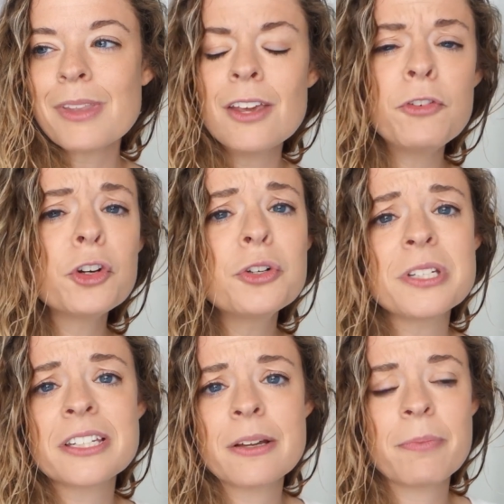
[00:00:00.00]
If you're
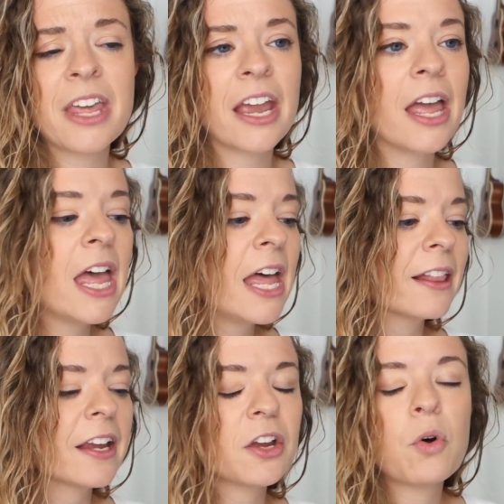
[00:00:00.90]
using something
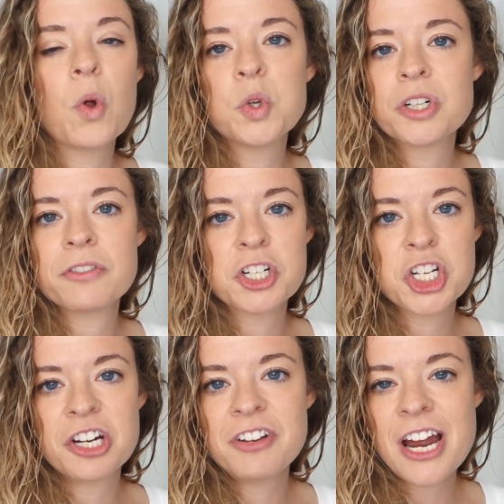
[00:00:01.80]
like an older
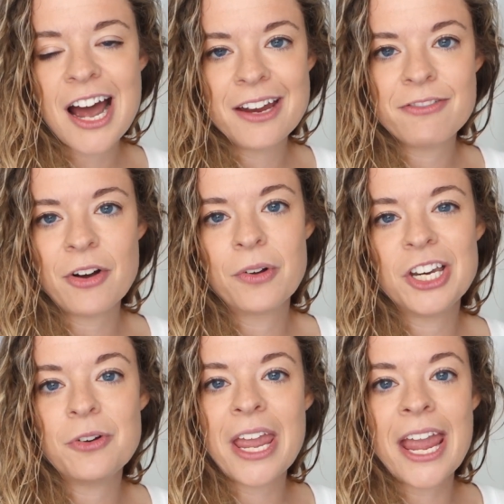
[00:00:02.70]
version of an iPhone
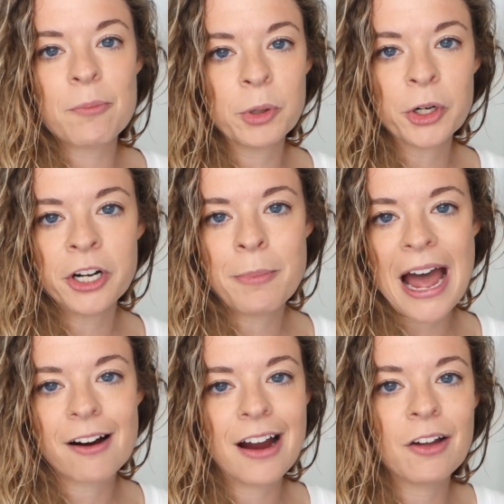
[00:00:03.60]
and you can't blur your
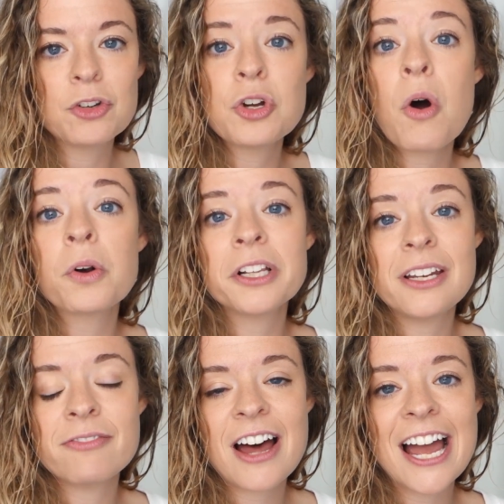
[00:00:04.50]
background,
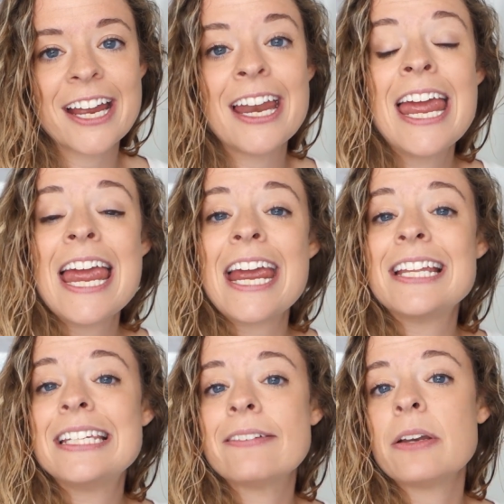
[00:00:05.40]
totally fine.
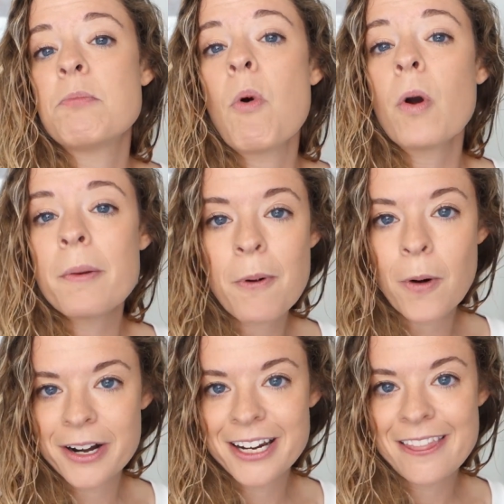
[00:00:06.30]
It's even more
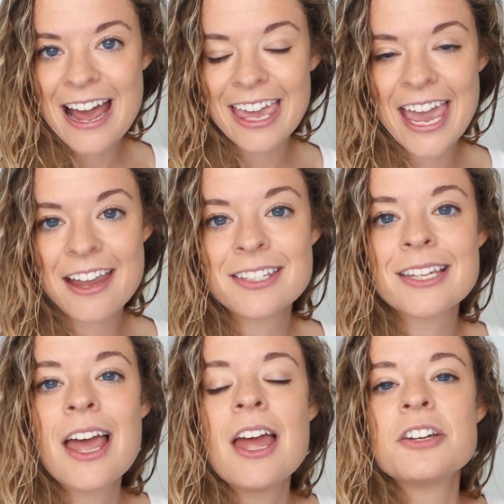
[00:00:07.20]
important in that
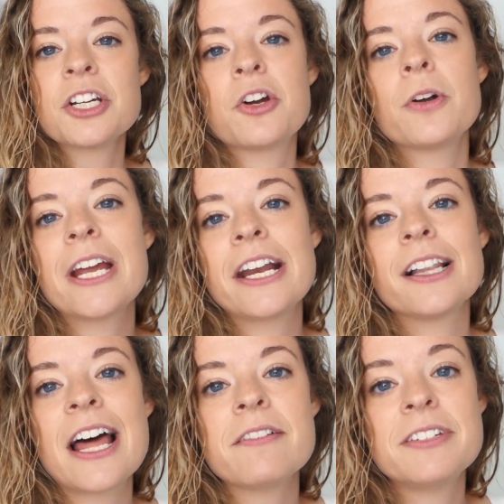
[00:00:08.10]
case to create
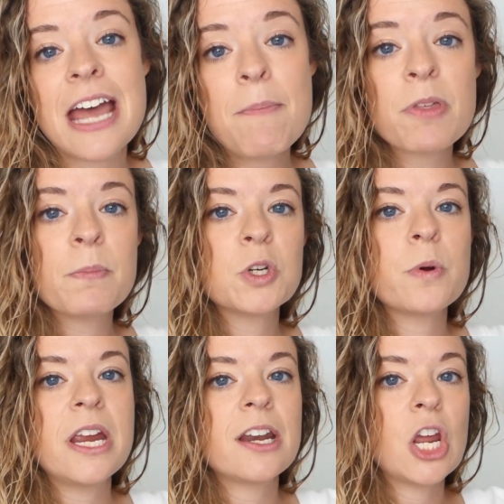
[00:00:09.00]
a lot of depth
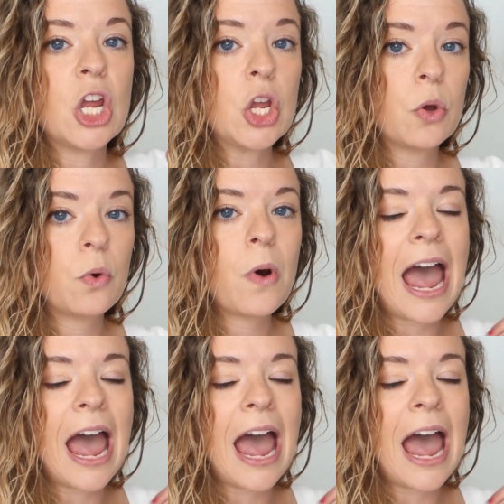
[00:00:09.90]
between you